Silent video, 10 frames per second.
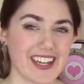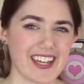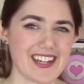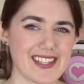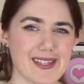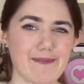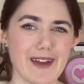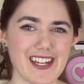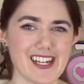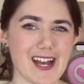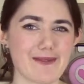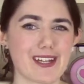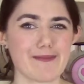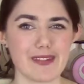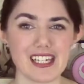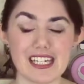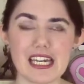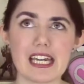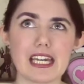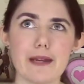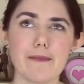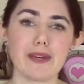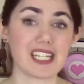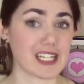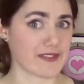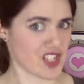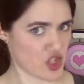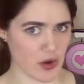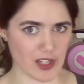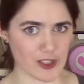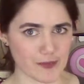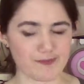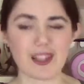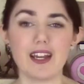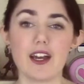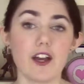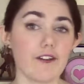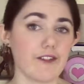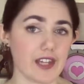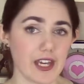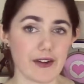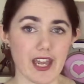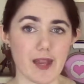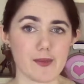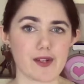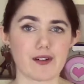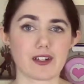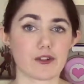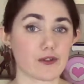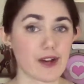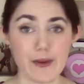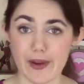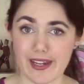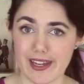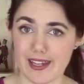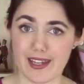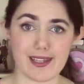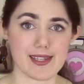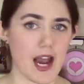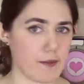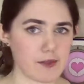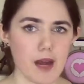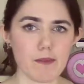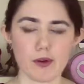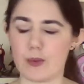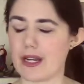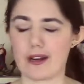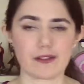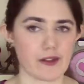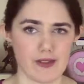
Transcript: kids, bedtime can be a bit of a struggle. Video games are a great way to get kids hyped up, we all know